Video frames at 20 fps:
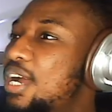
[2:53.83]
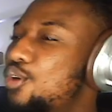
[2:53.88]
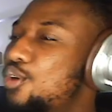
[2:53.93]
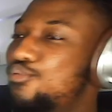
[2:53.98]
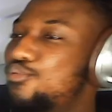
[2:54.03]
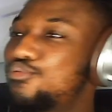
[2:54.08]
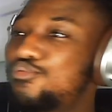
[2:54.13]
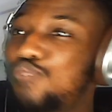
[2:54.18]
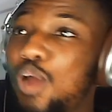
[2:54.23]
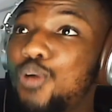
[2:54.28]

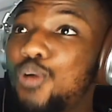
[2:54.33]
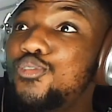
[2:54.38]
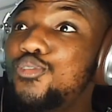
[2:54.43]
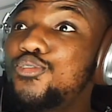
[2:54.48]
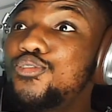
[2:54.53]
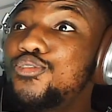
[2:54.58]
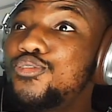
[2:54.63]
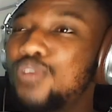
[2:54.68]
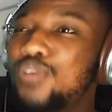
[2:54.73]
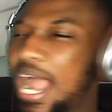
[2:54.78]

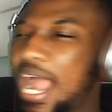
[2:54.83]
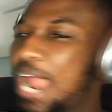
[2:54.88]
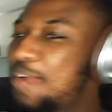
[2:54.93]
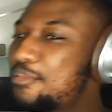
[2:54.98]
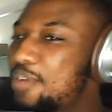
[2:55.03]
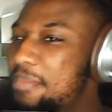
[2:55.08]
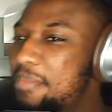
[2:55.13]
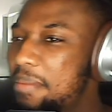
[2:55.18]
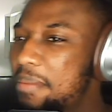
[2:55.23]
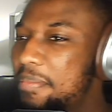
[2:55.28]
Roll. I
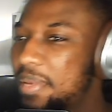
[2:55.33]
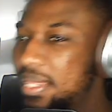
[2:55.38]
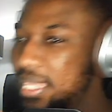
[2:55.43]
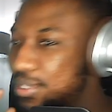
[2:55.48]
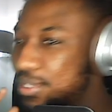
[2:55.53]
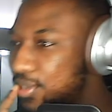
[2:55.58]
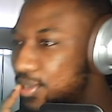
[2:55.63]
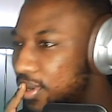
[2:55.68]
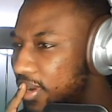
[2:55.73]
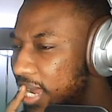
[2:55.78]
remember this
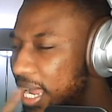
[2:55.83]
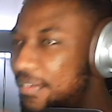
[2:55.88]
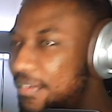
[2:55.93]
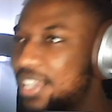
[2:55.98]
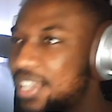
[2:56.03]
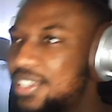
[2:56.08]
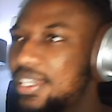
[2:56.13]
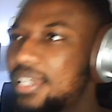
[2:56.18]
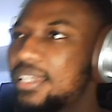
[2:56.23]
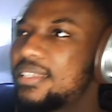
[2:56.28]
song. Have I
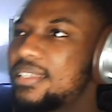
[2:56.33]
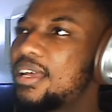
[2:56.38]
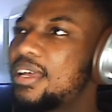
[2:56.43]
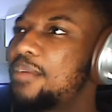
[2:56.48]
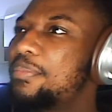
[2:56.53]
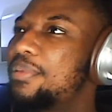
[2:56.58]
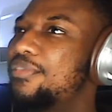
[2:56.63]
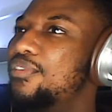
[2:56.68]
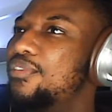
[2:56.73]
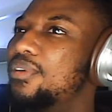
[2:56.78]
checked this out
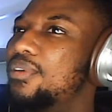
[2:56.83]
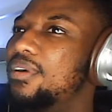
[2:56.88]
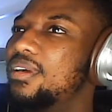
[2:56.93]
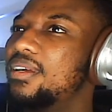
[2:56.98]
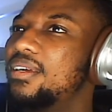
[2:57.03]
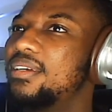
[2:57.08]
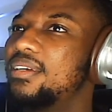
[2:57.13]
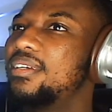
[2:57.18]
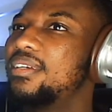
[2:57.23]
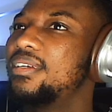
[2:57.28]
before?
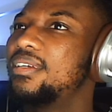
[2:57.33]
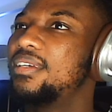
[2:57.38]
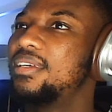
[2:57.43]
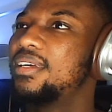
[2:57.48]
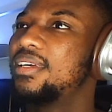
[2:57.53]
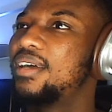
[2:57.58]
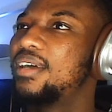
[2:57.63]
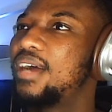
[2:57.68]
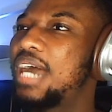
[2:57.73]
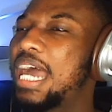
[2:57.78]

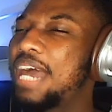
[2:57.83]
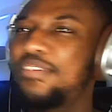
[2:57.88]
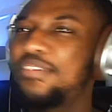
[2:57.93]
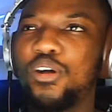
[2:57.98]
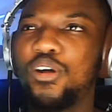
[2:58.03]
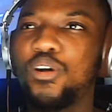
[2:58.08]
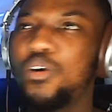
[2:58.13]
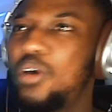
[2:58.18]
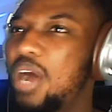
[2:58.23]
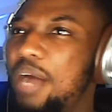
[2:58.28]
Have I,
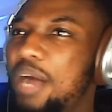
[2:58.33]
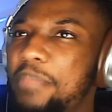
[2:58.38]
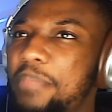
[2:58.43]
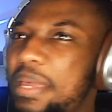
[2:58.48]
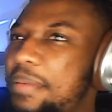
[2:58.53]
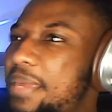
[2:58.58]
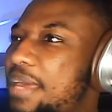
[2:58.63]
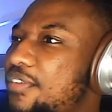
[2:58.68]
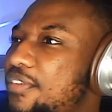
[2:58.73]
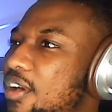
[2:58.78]
or
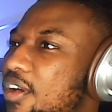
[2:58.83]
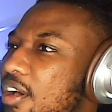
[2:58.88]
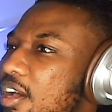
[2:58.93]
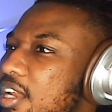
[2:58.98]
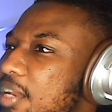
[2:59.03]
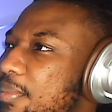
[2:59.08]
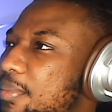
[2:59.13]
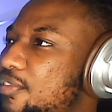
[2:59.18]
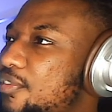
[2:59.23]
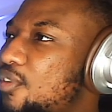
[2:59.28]
maybe I've heard
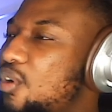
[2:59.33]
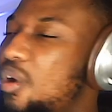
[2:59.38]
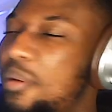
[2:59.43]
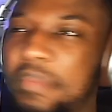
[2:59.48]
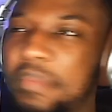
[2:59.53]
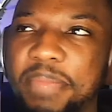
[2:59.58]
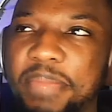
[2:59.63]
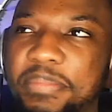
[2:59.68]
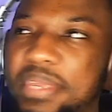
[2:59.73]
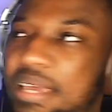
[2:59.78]
it before, or
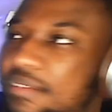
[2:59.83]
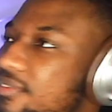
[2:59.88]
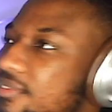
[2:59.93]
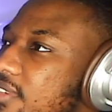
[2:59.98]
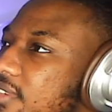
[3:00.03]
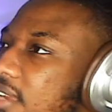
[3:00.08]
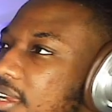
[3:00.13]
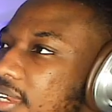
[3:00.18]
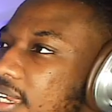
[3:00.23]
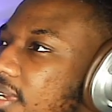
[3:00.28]
maybe I've
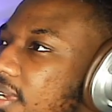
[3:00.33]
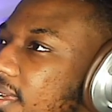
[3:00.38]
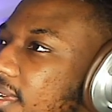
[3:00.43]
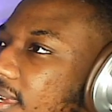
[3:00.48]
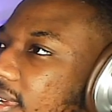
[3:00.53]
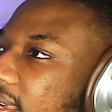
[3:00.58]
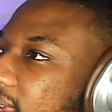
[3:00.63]
done it,